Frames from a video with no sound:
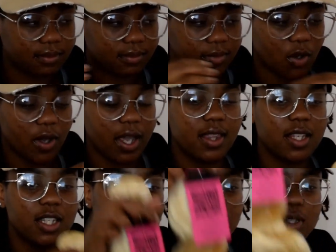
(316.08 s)
Okay,
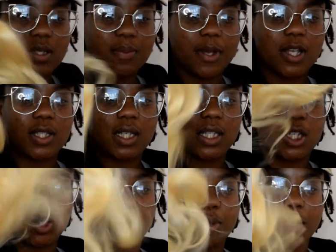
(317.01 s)
this one smells a
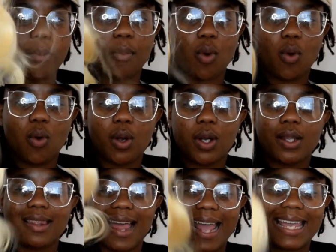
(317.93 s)
little bit more
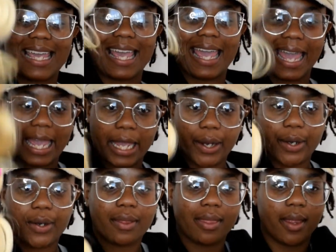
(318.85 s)
like
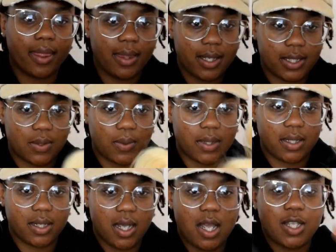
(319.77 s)
hair than this
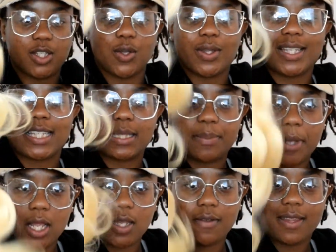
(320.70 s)
one. So the
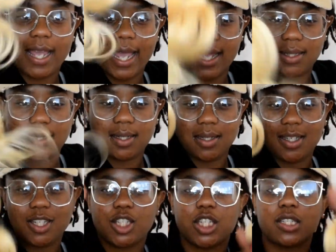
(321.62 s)
smell of the
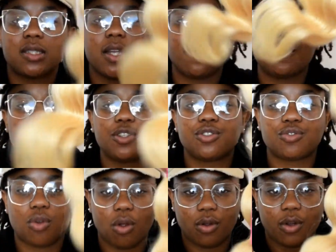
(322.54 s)
18-inch is definitely
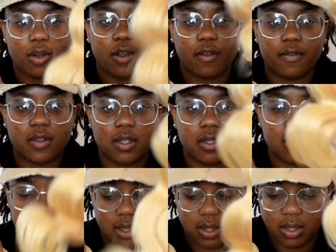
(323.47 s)
stronger of the
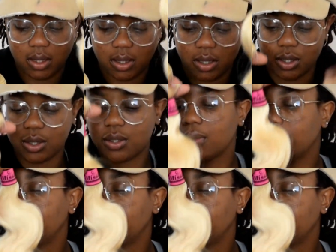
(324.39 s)
16-inch.